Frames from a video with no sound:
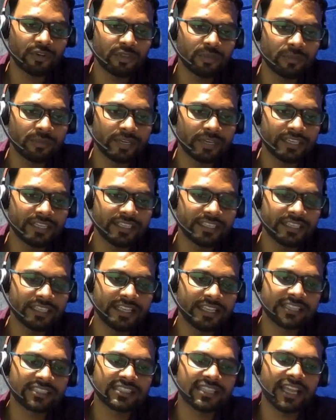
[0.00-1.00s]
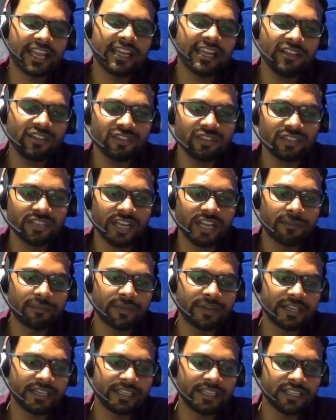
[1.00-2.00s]
to print in the next line can
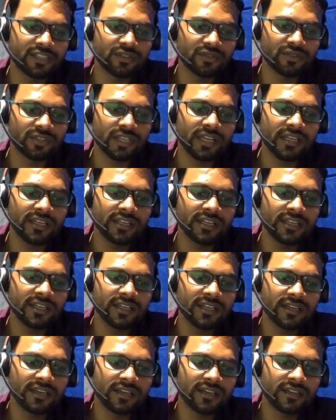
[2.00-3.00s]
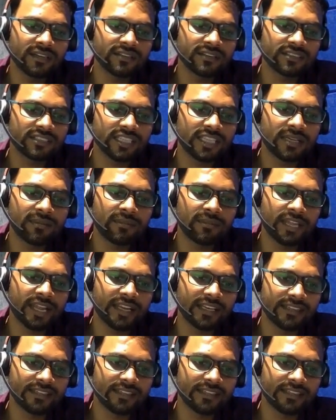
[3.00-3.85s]
print into the same line,